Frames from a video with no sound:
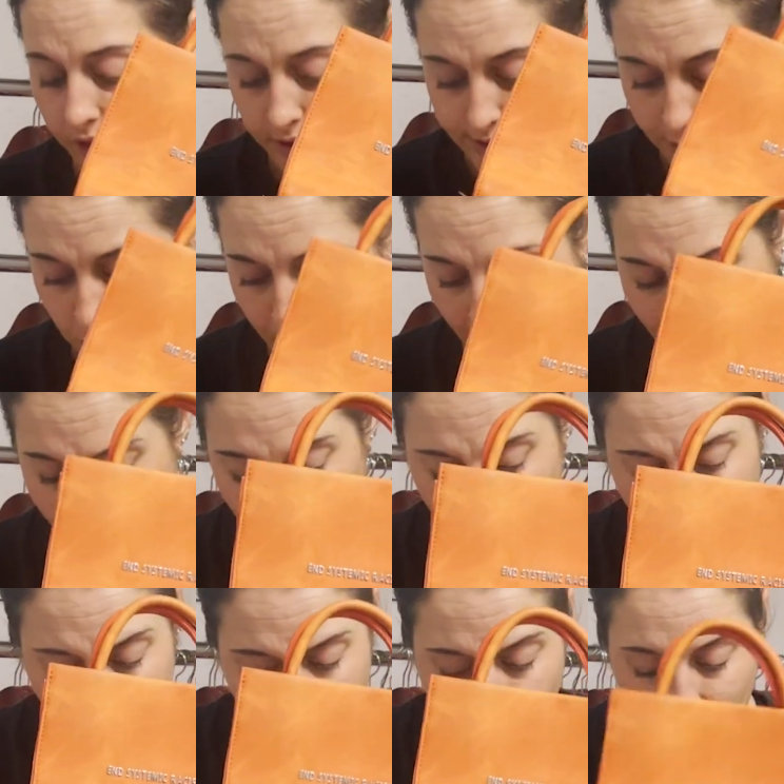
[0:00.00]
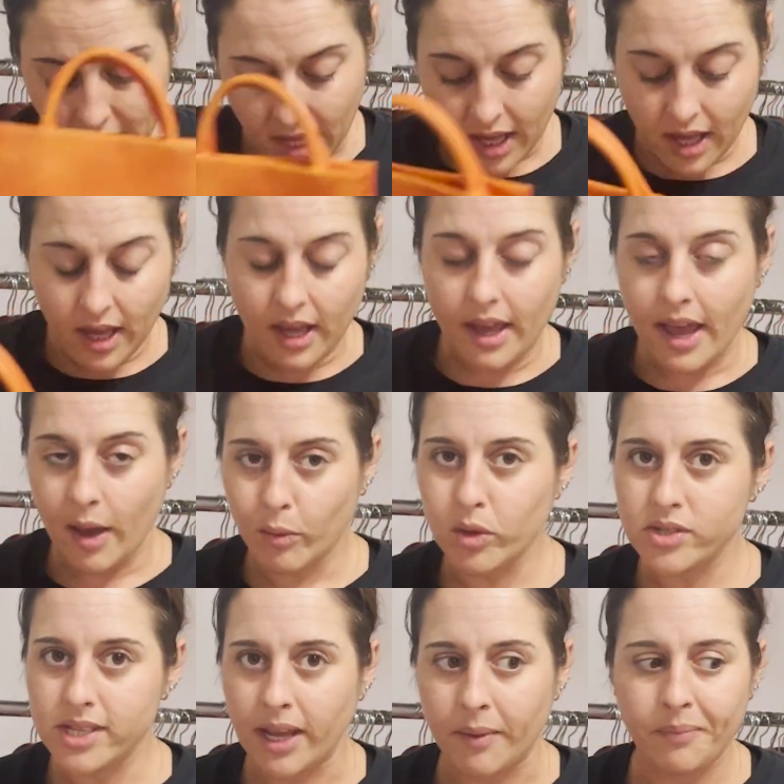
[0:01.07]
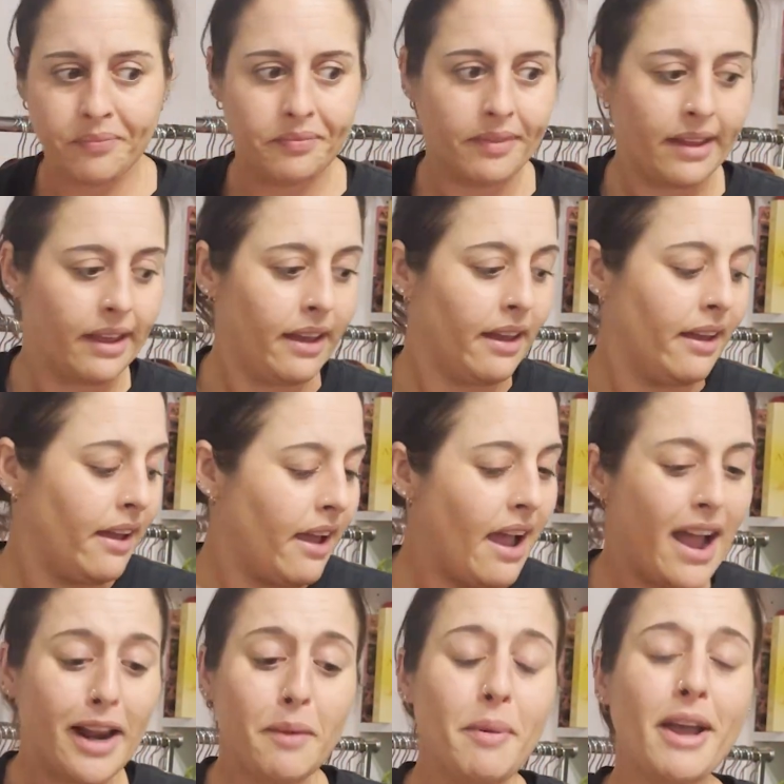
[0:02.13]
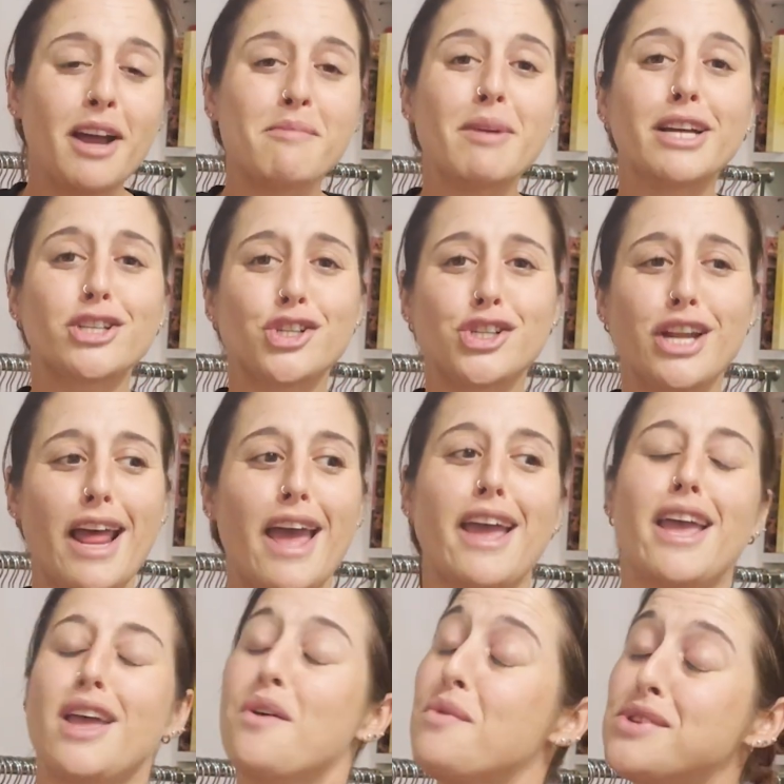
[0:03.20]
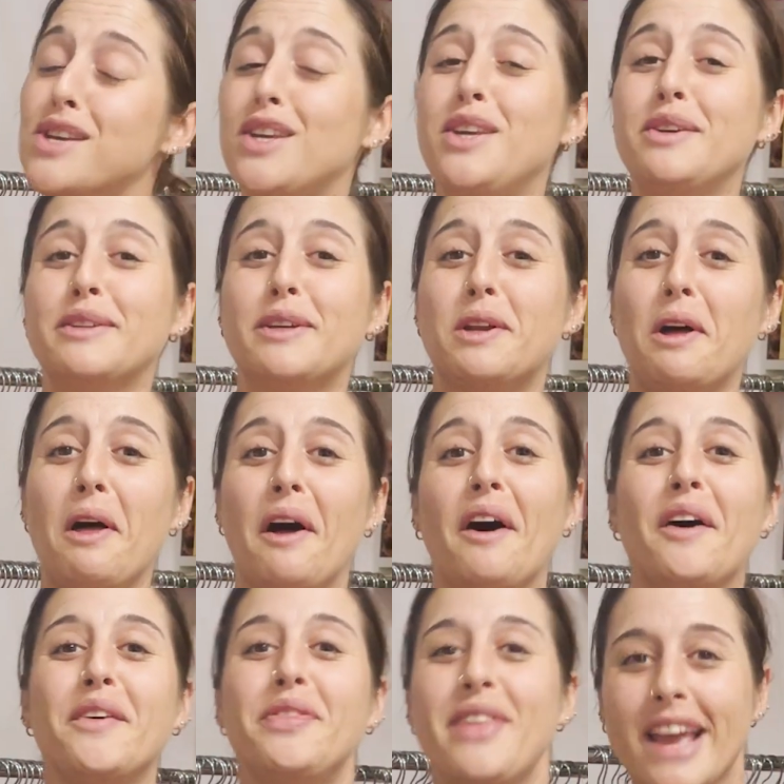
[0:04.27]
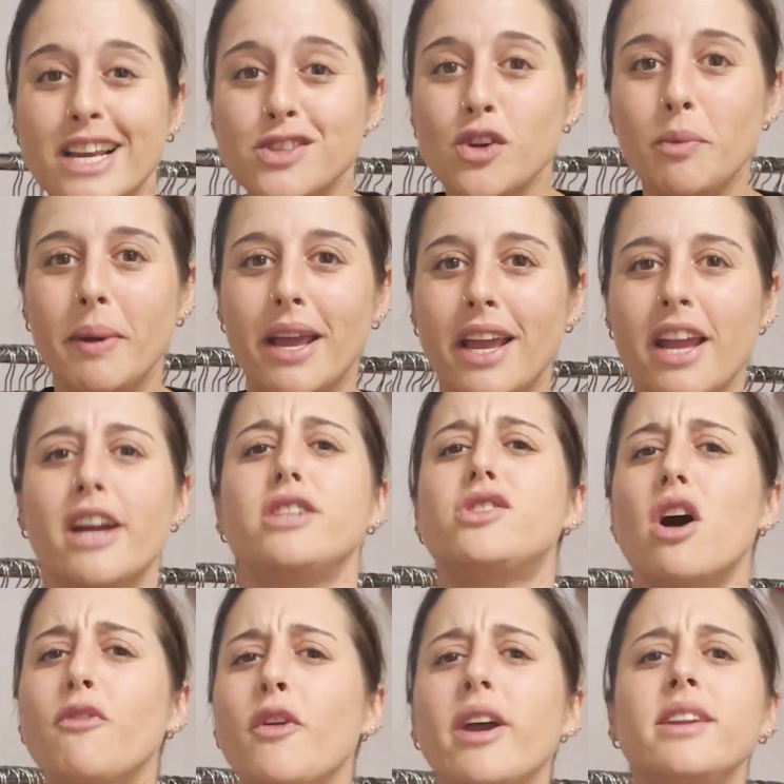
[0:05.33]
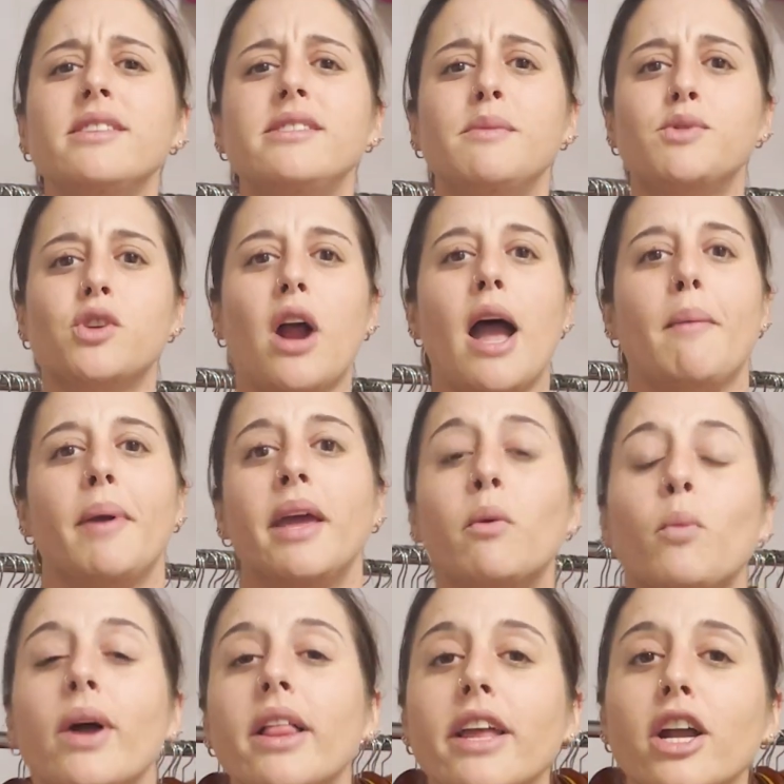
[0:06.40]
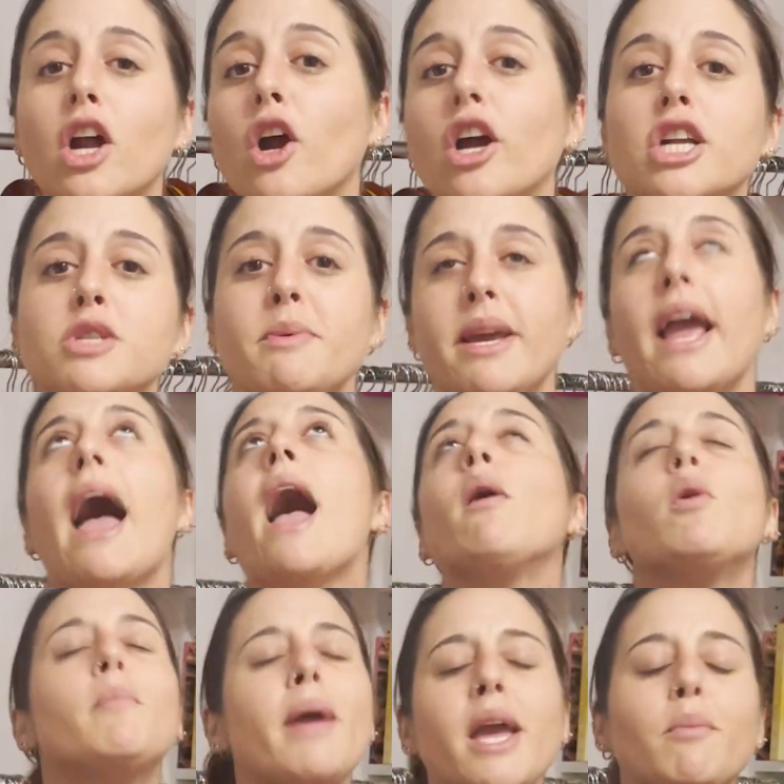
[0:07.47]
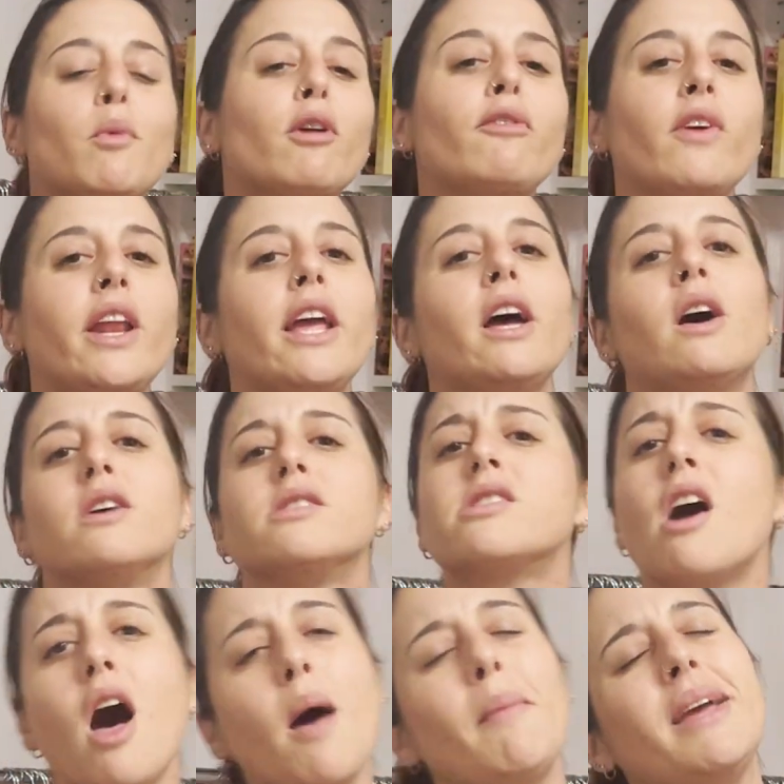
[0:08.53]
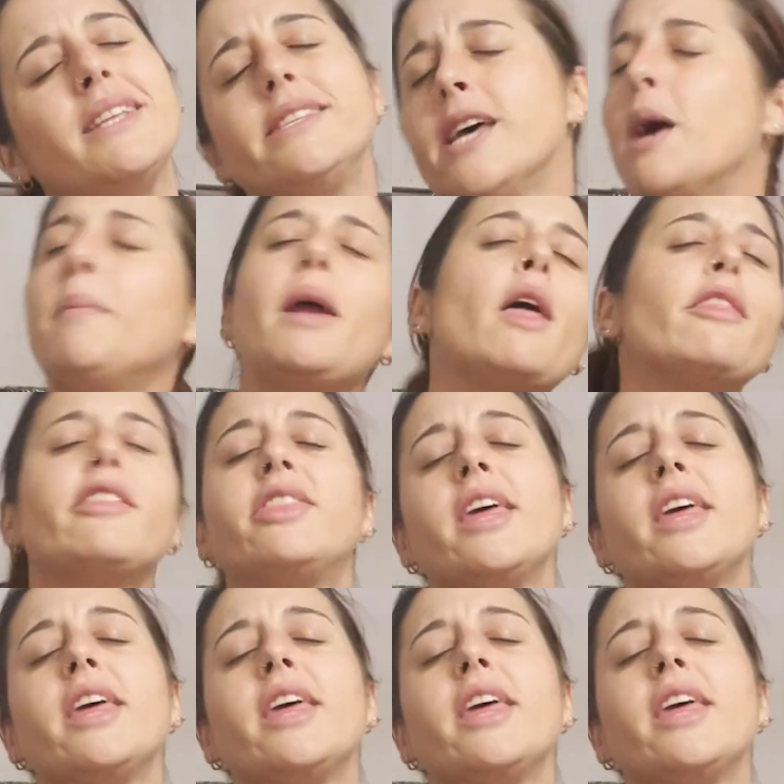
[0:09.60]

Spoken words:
for this little bag, and we'll see. I didn't pick up much today. It was a cute little haul. Thanks for being here. Don't forget to subscribe. It will encourage me. I will make more videos. Comment. Tell me all the